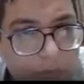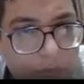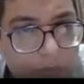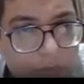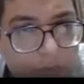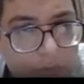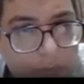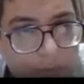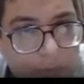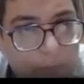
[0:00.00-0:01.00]

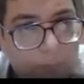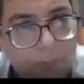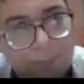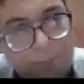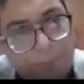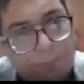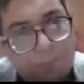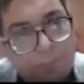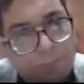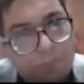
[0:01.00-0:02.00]

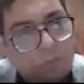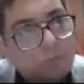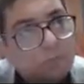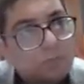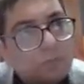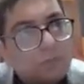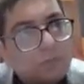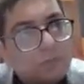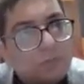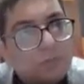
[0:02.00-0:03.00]

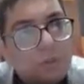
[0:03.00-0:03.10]
(no one is talking)